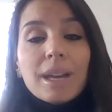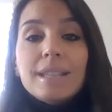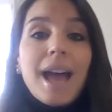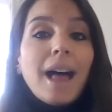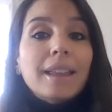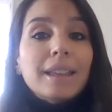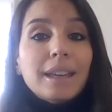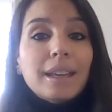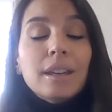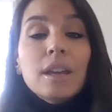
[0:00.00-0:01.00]

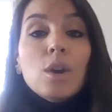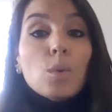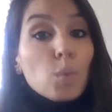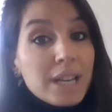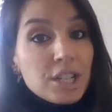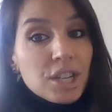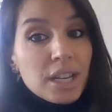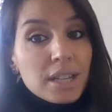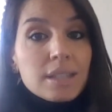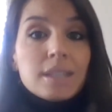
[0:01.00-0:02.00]
Italian
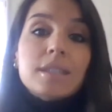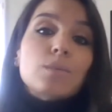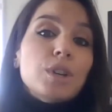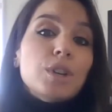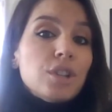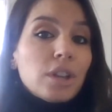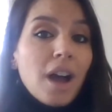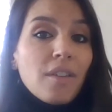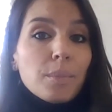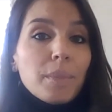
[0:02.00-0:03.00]
regions, regional
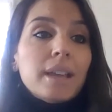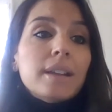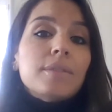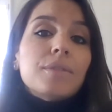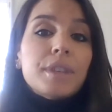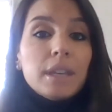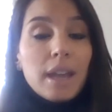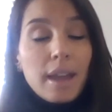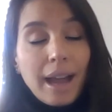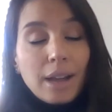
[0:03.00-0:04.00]
government, the
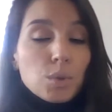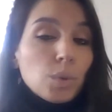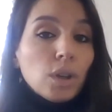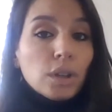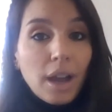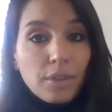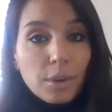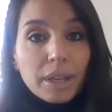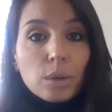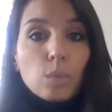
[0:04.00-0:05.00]
actual
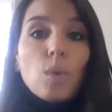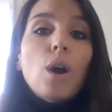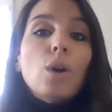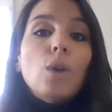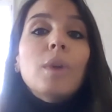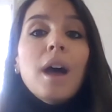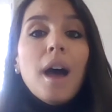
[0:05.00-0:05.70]
government in Rome,